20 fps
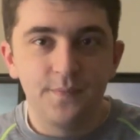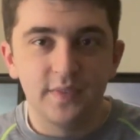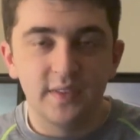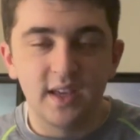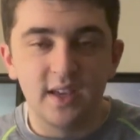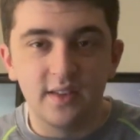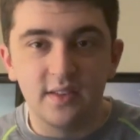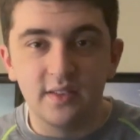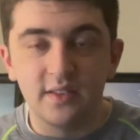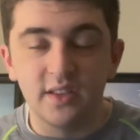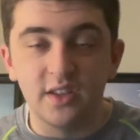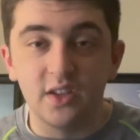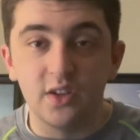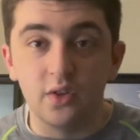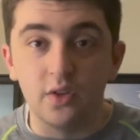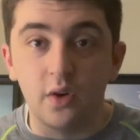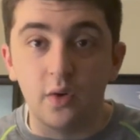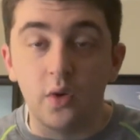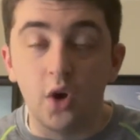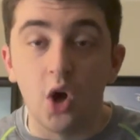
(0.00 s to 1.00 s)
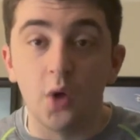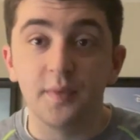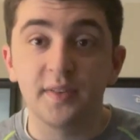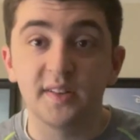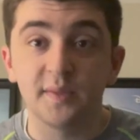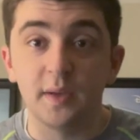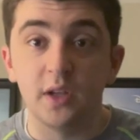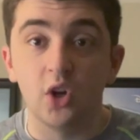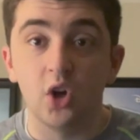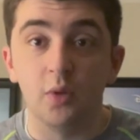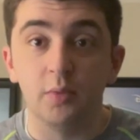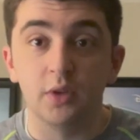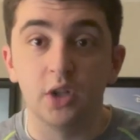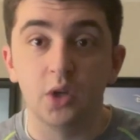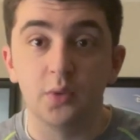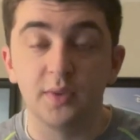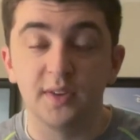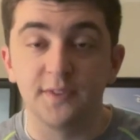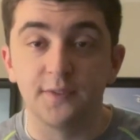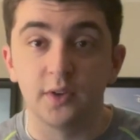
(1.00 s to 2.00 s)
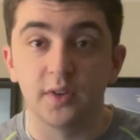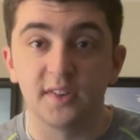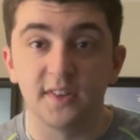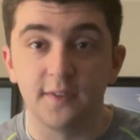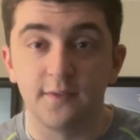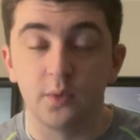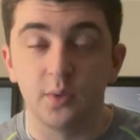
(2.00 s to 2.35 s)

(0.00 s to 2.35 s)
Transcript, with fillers: like you know Home Sweet Home Alone was first